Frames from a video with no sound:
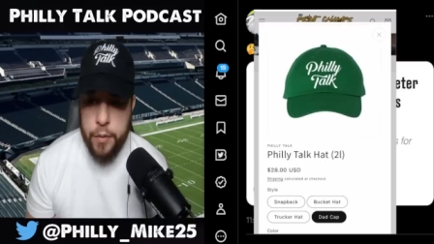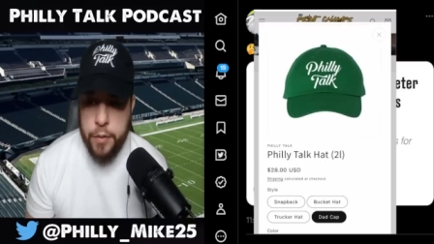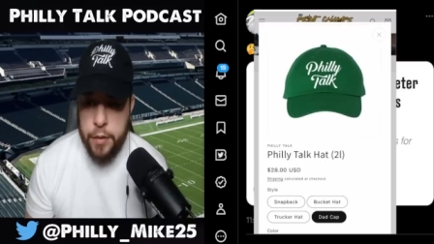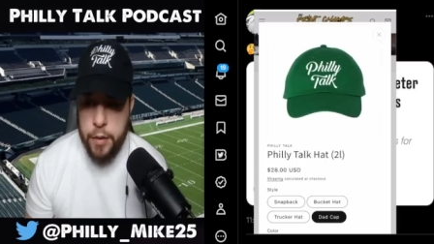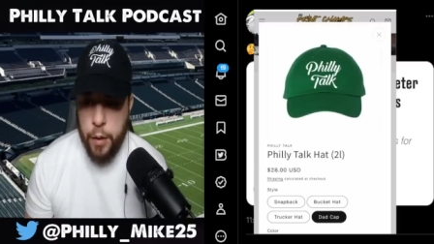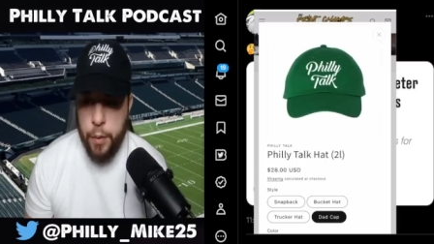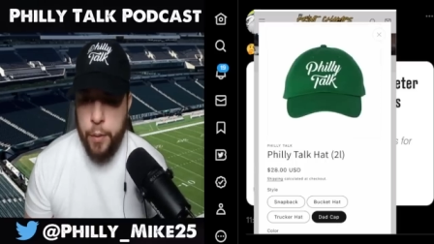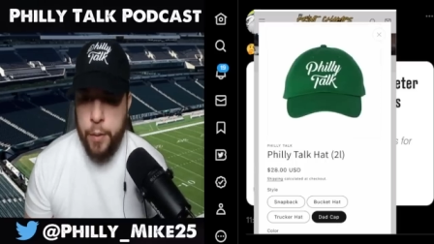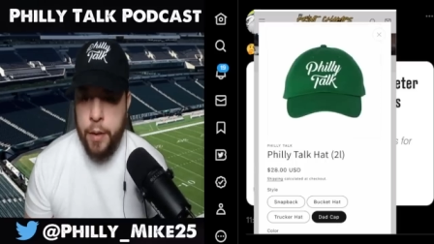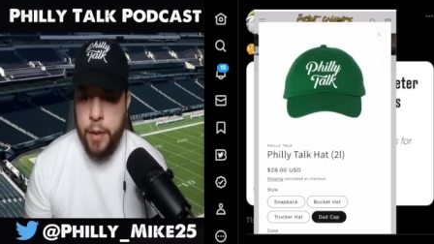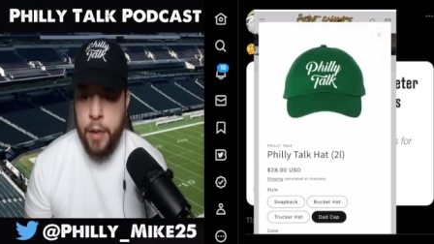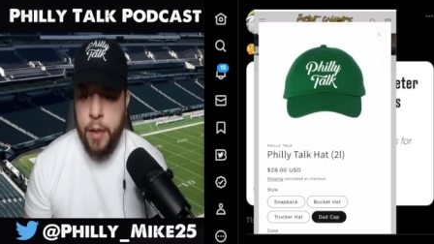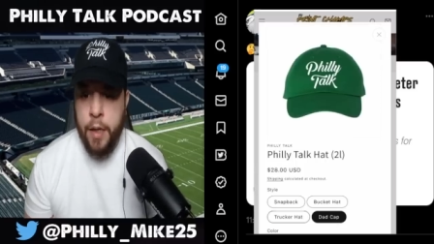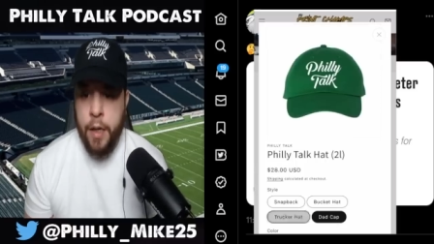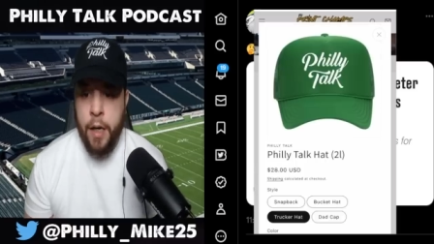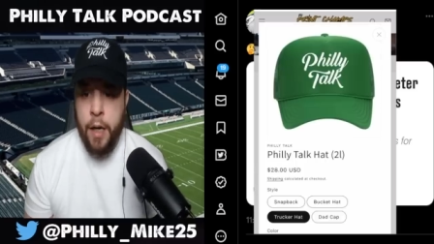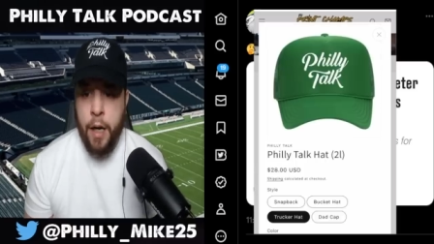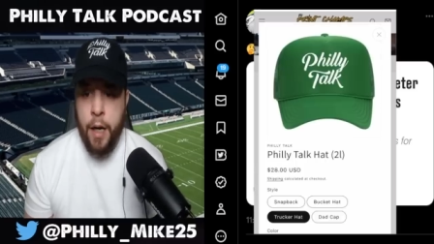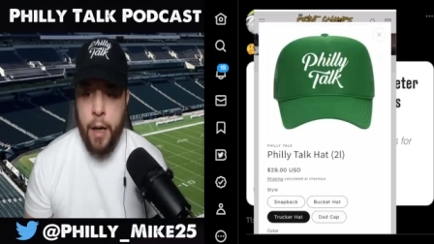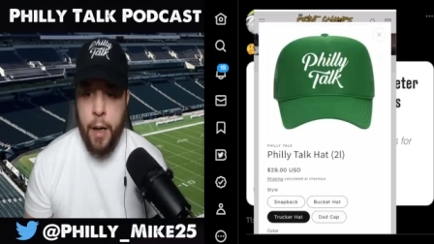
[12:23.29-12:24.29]
So
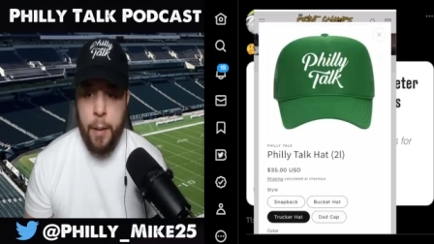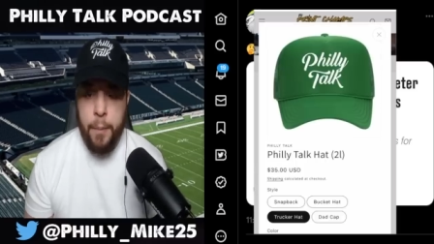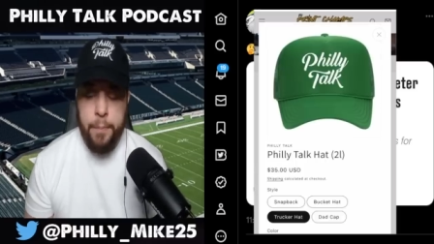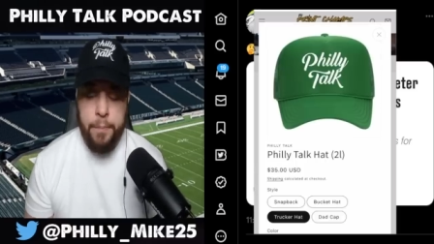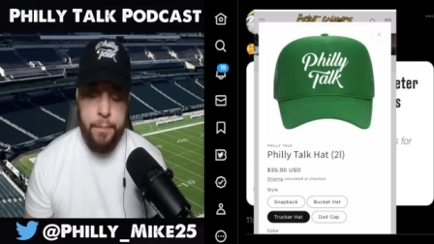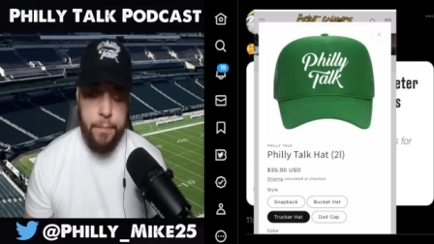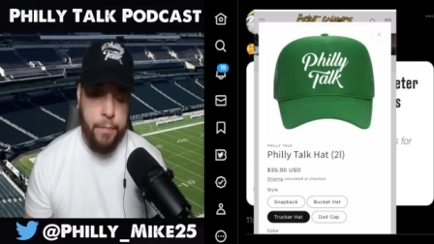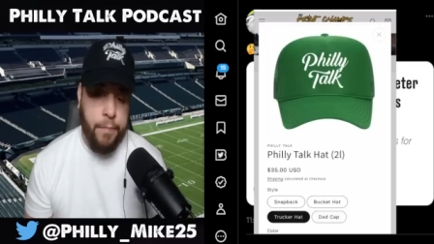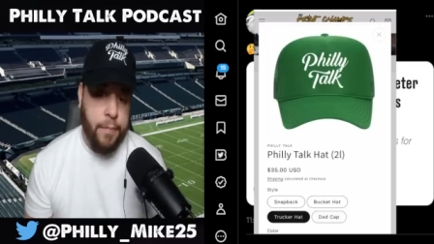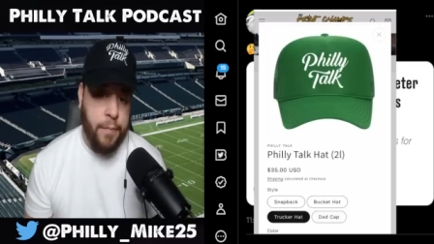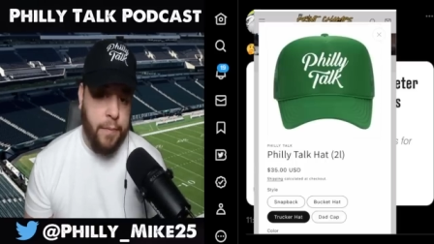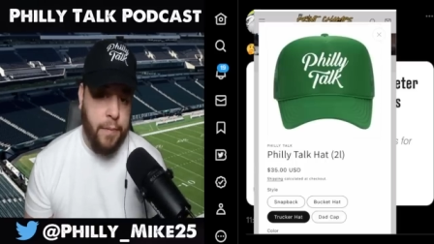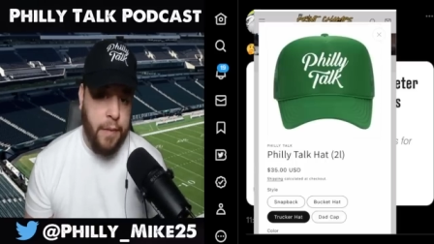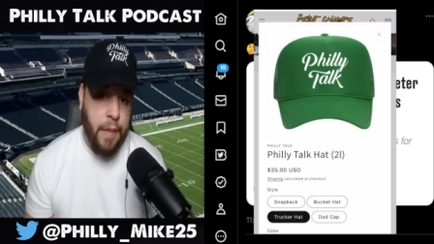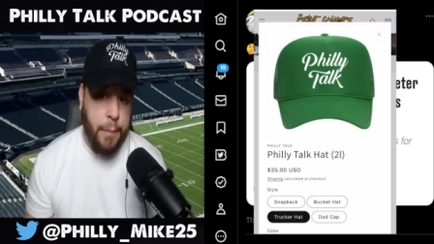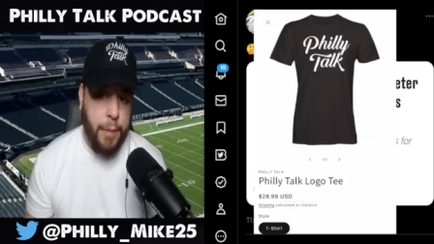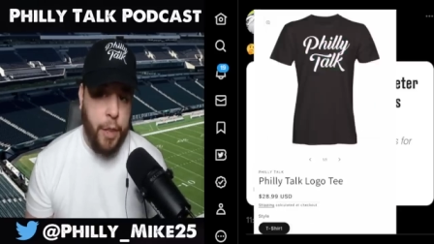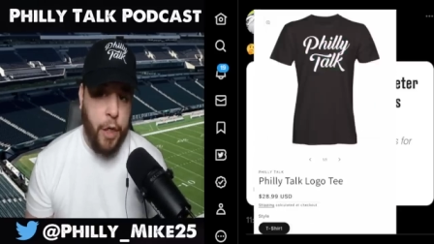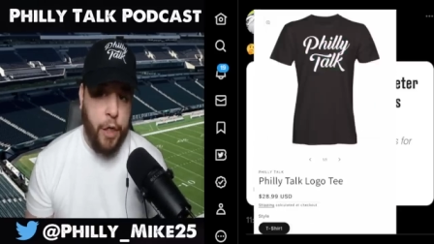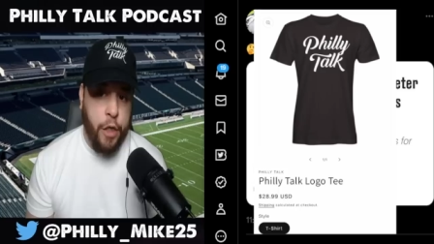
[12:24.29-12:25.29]

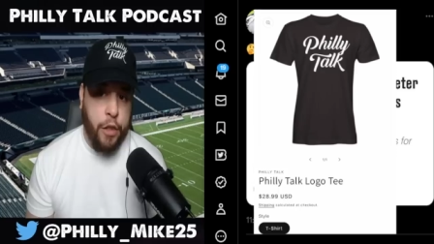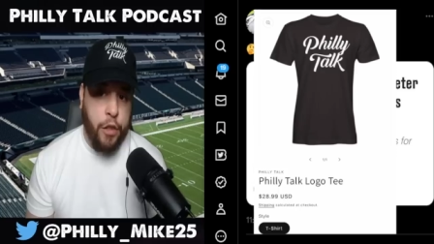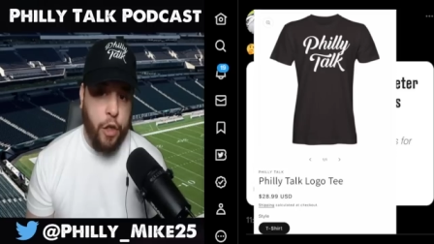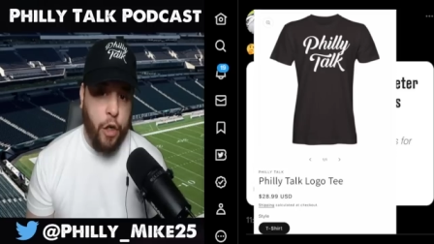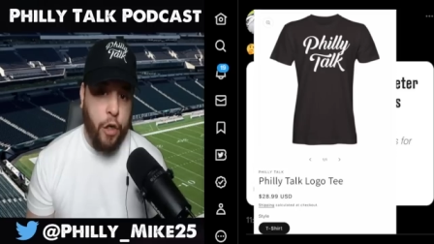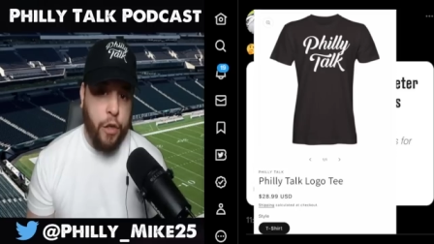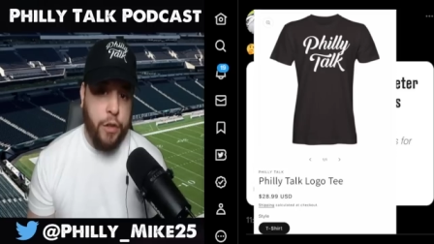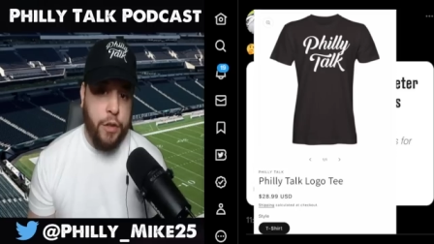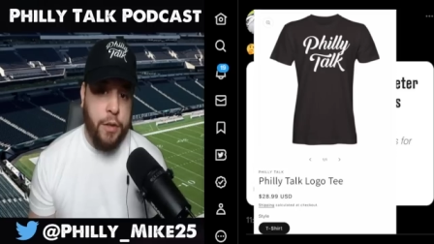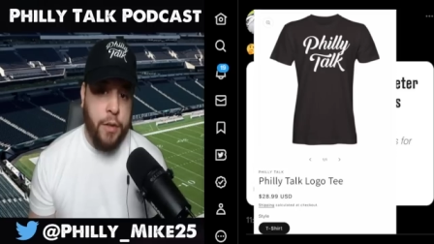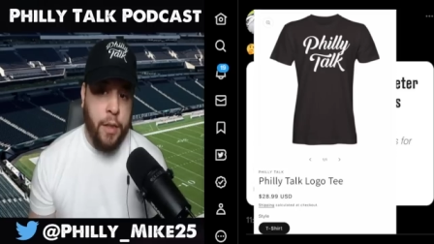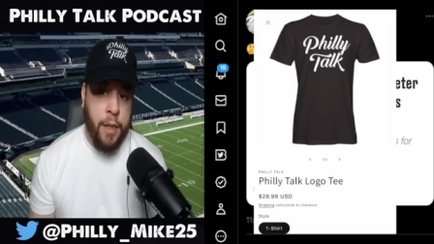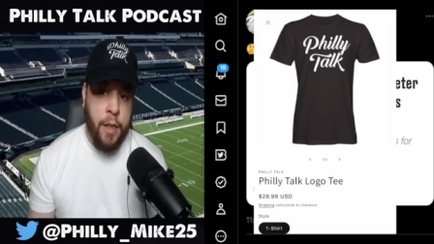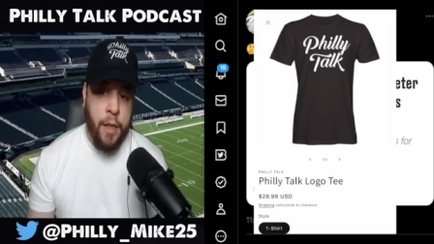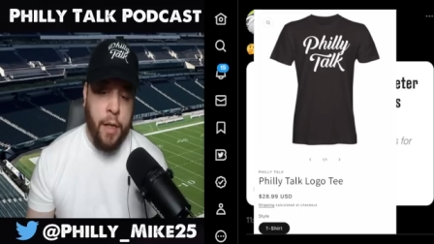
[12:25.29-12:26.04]
let me know your thoughts.